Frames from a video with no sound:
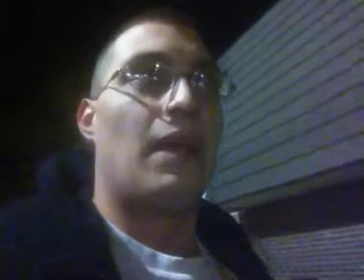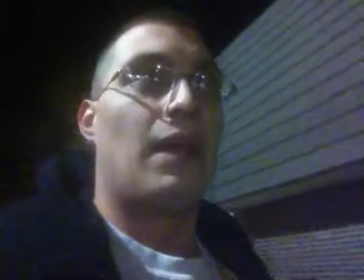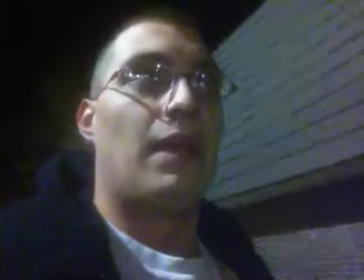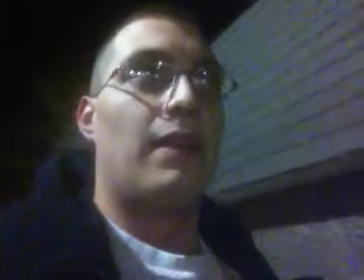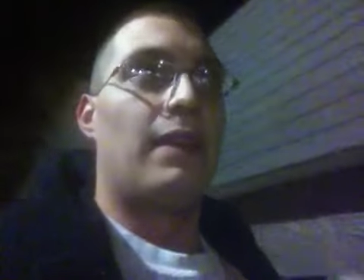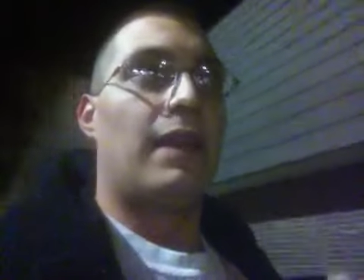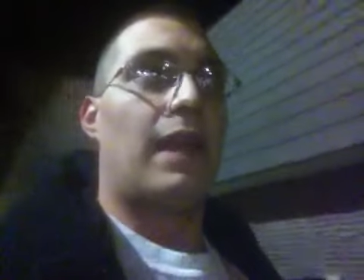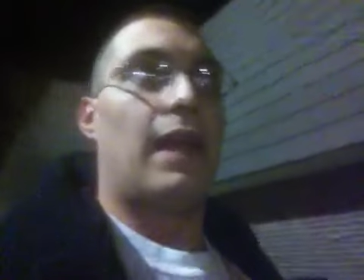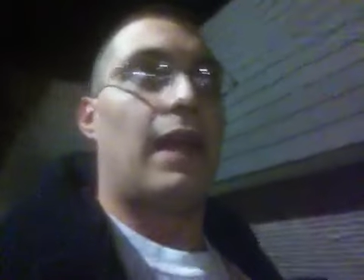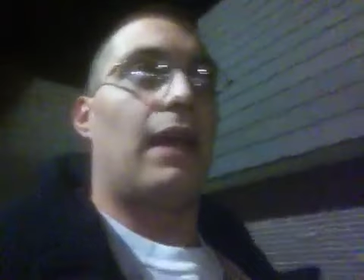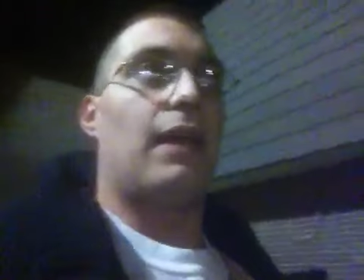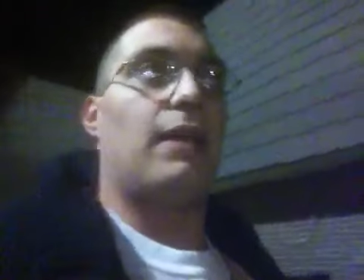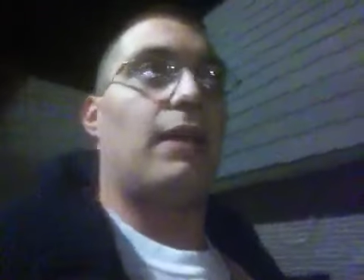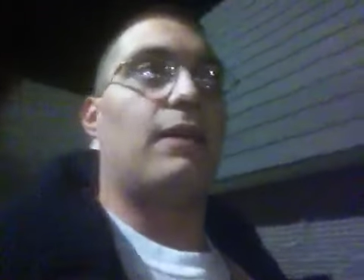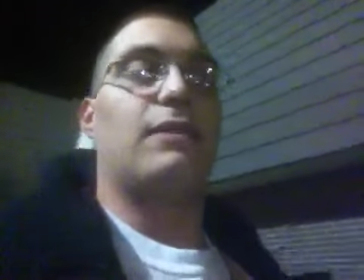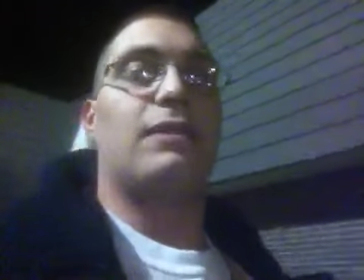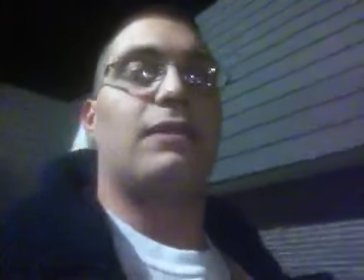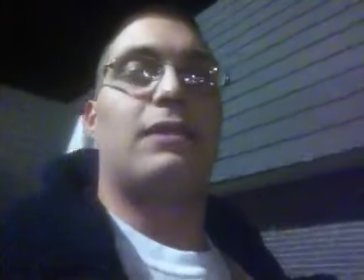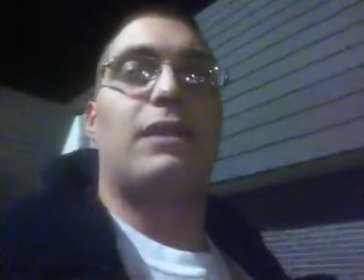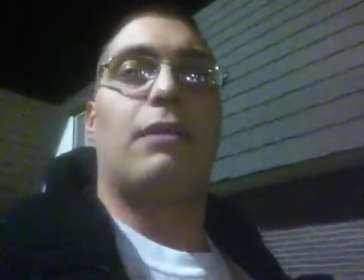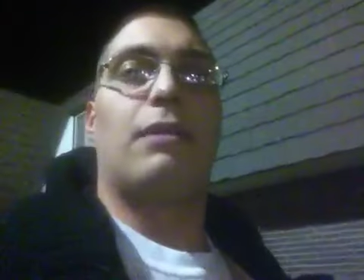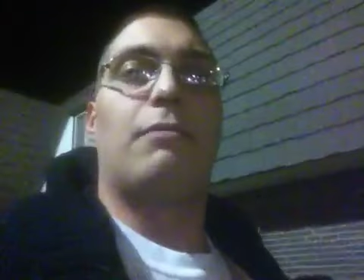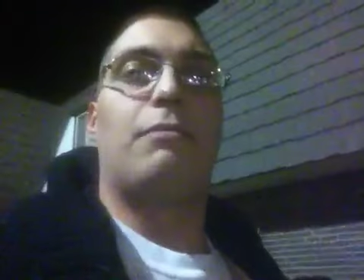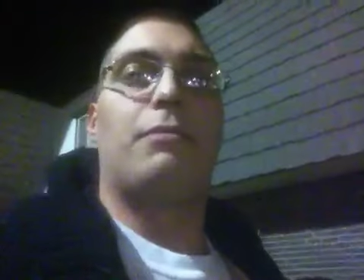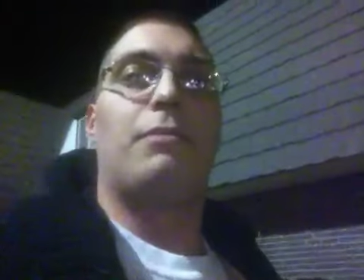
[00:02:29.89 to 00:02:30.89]
that
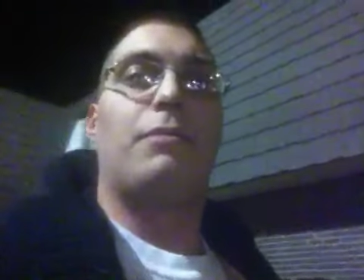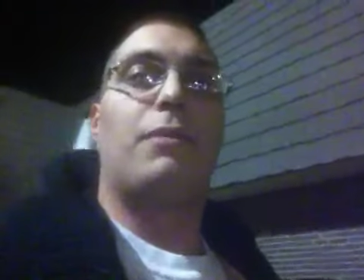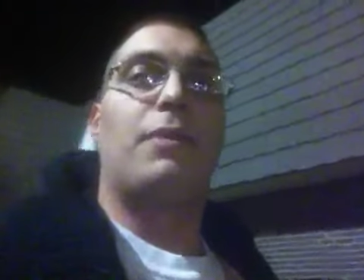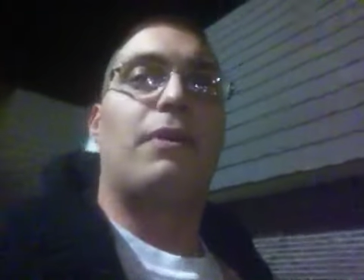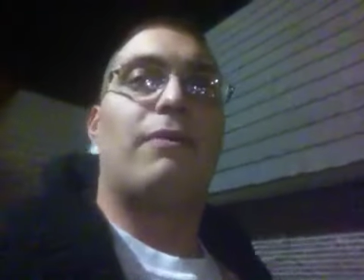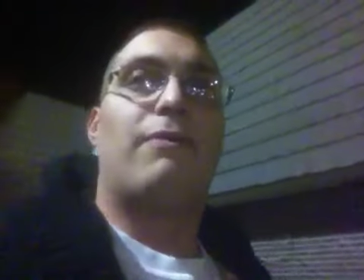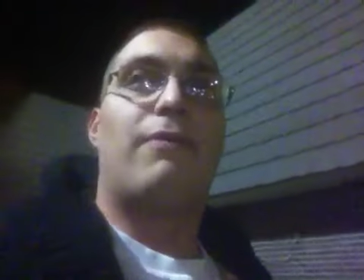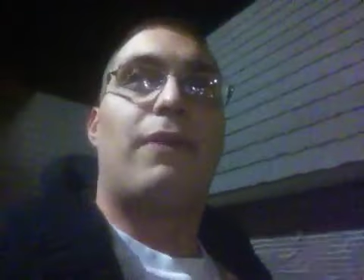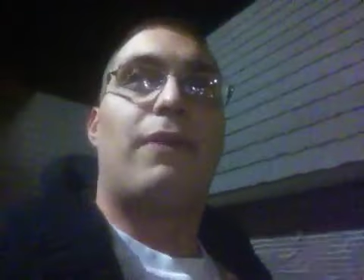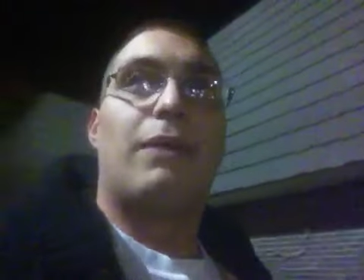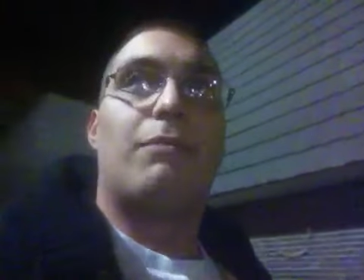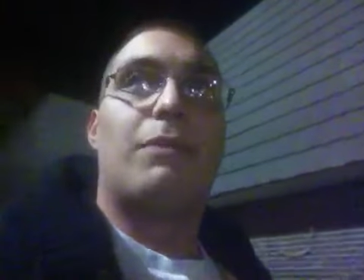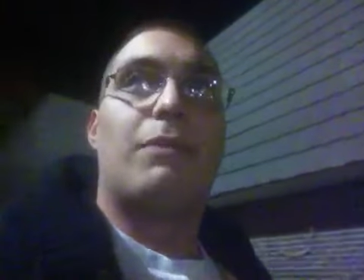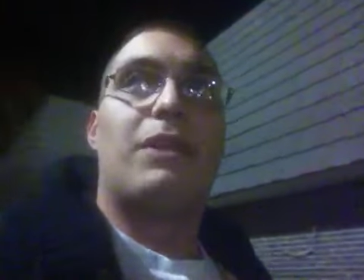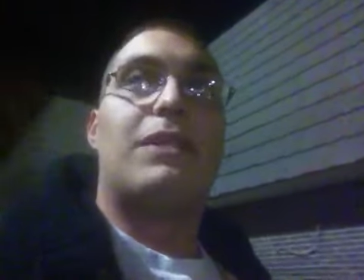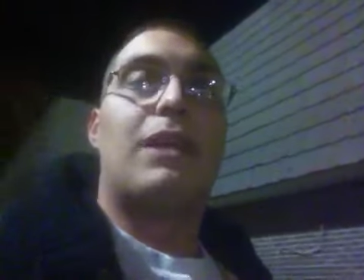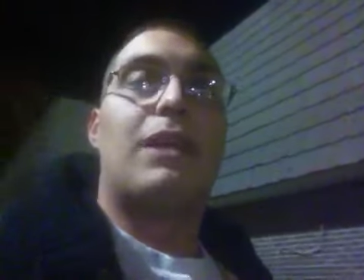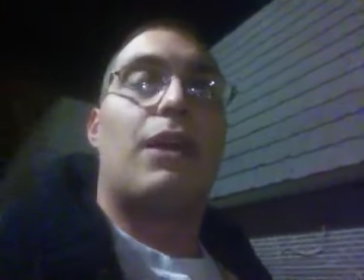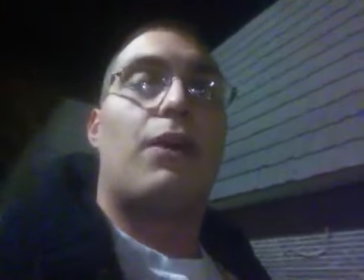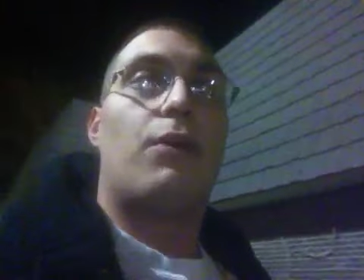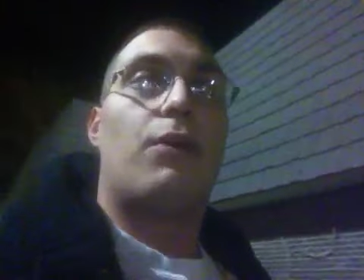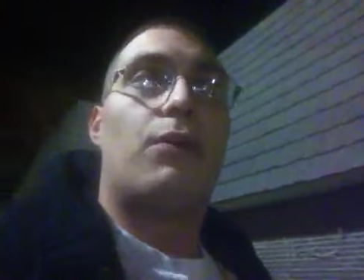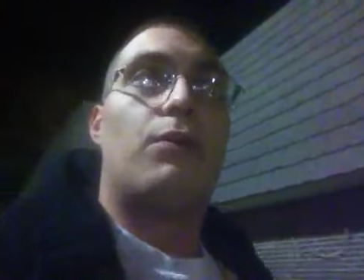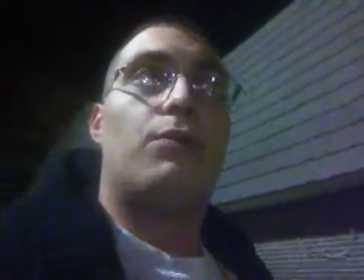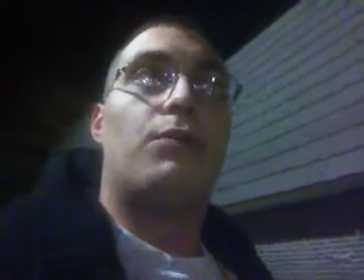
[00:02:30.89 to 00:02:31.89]
some families that
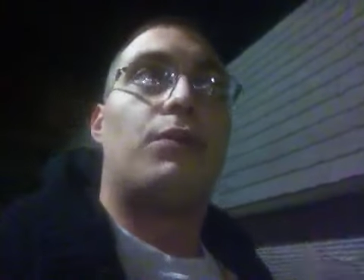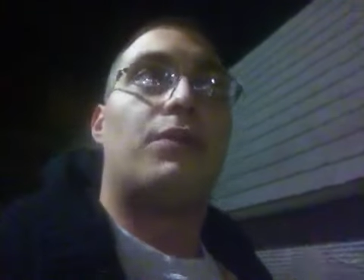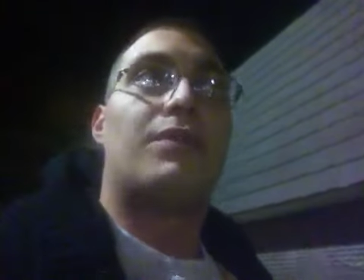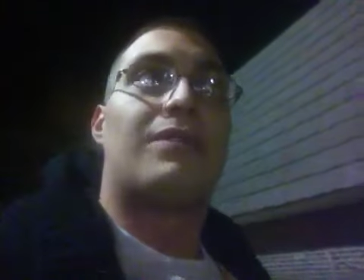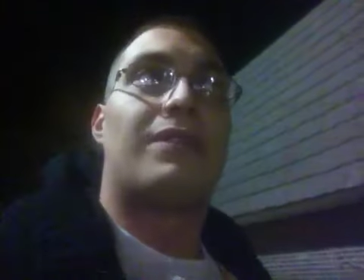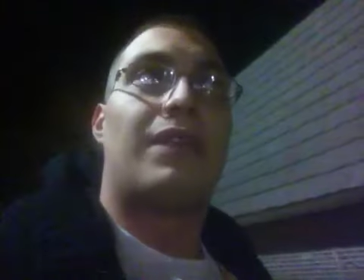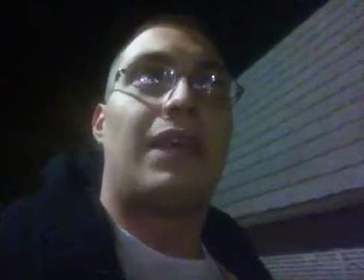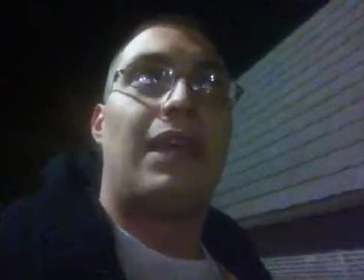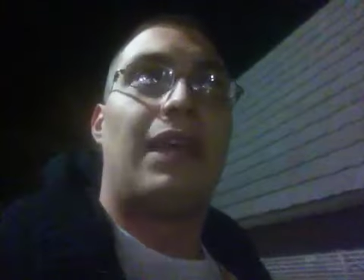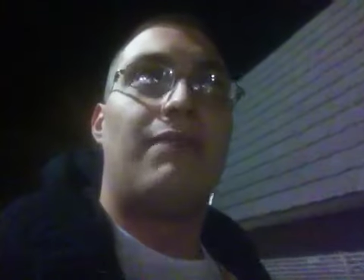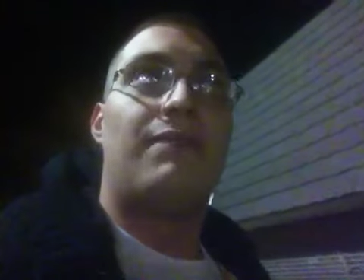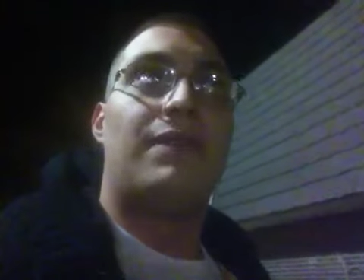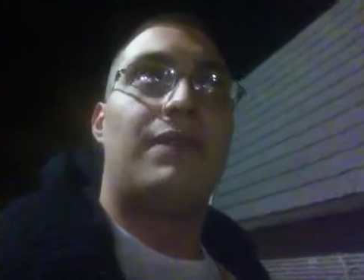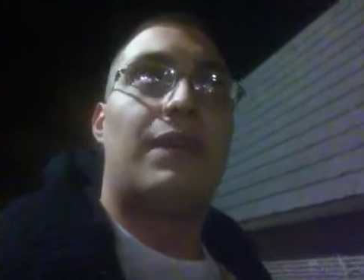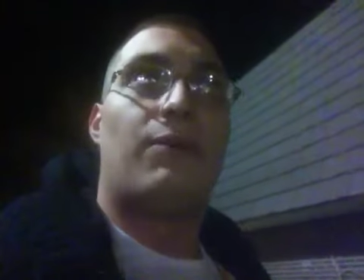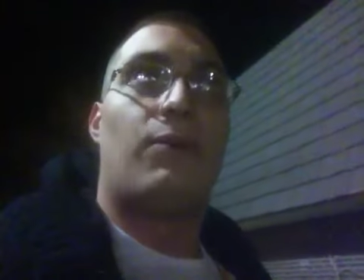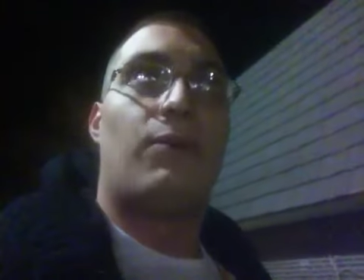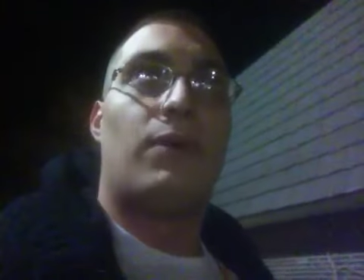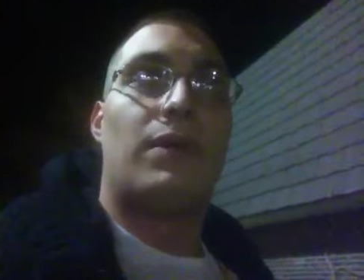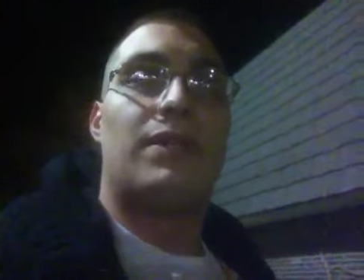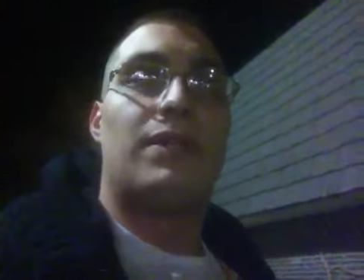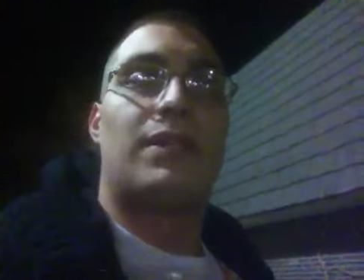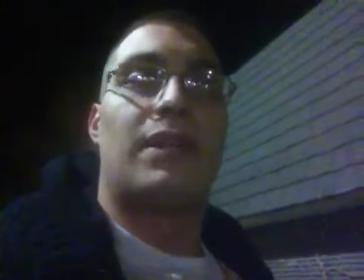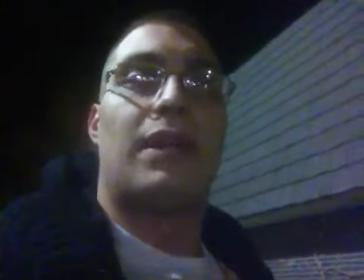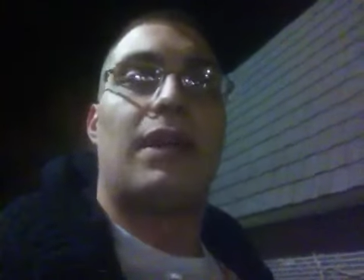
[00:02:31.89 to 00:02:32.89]
owned slaves at
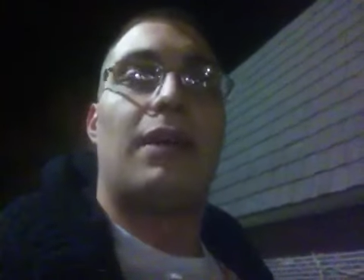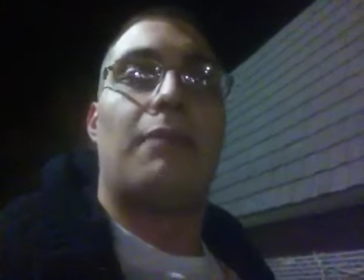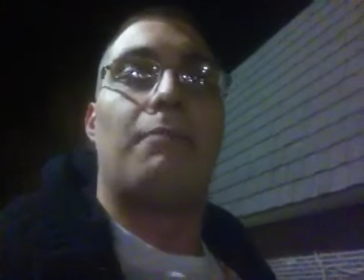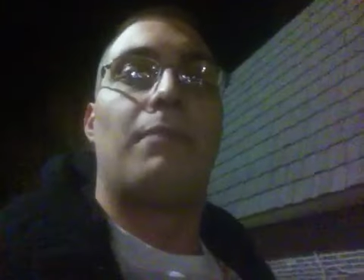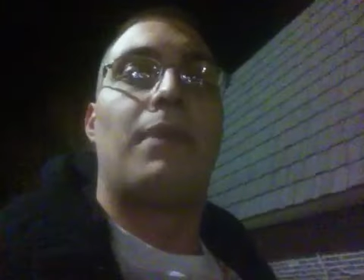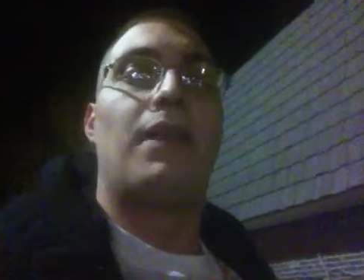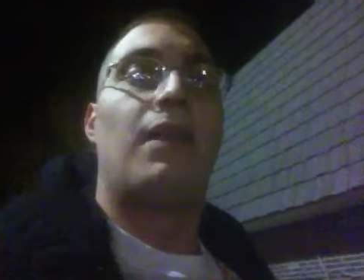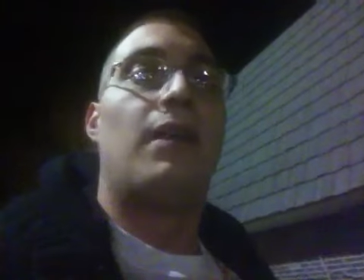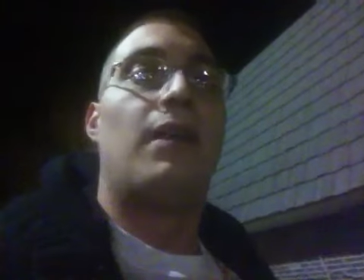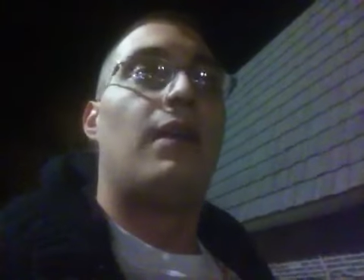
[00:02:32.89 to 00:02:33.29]
one time